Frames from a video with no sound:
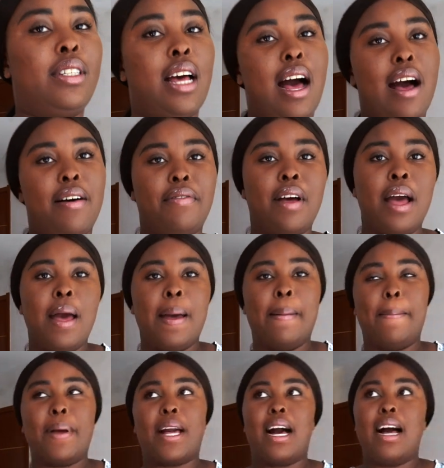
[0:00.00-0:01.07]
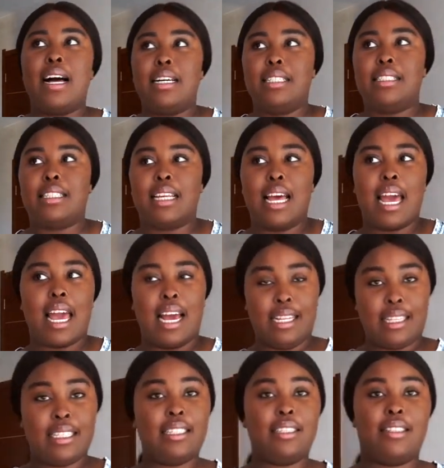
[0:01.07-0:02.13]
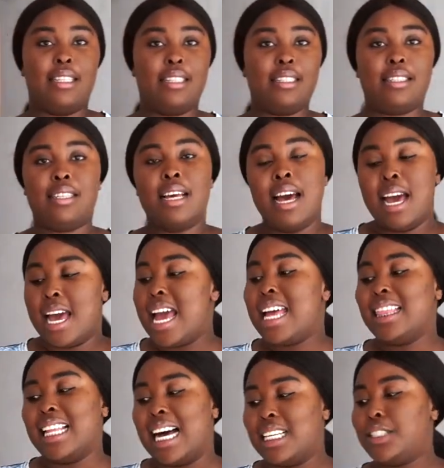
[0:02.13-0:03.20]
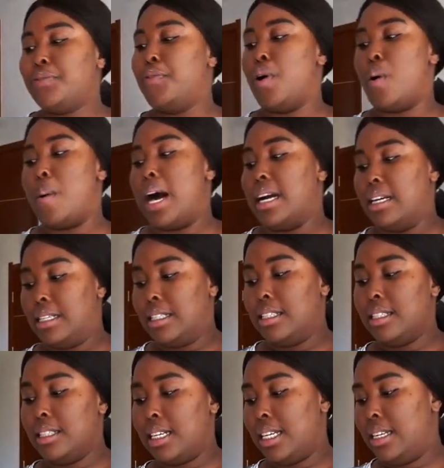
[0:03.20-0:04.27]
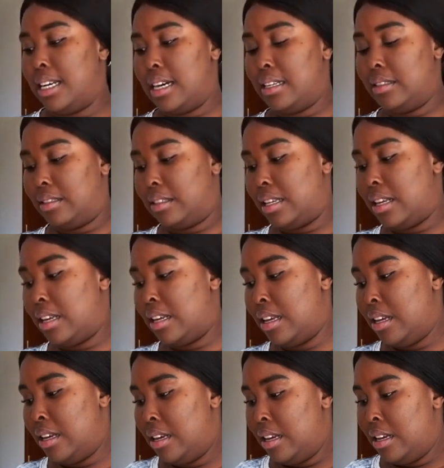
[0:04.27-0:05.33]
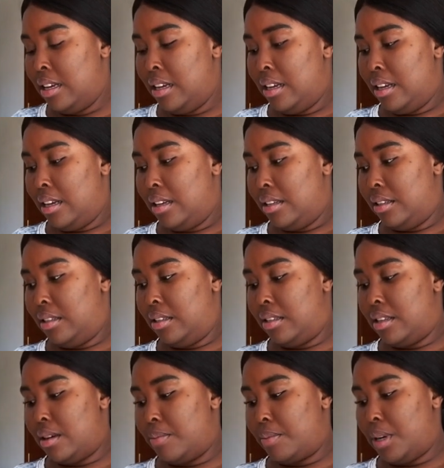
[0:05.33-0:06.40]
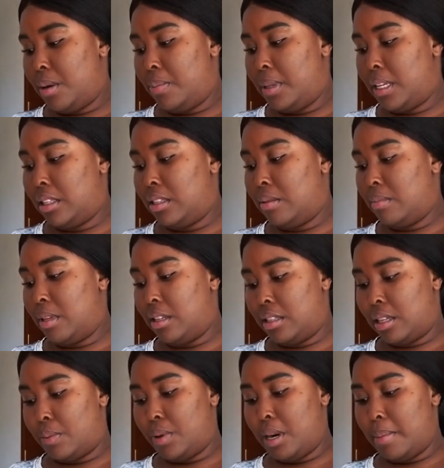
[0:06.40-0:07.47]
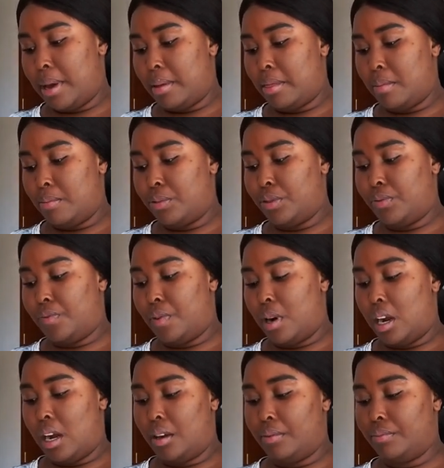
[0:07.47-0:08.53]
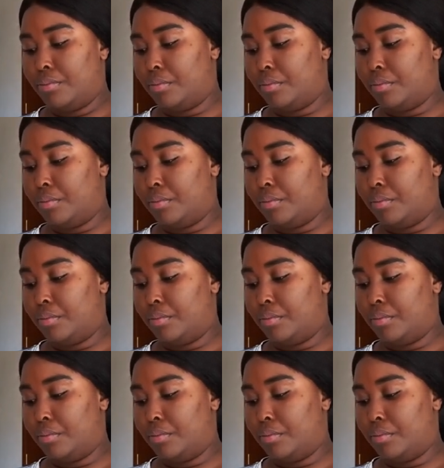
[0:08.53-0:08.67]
have, because it lasts for a while. It does. So I'm gonna play some music. What am I in the mood for?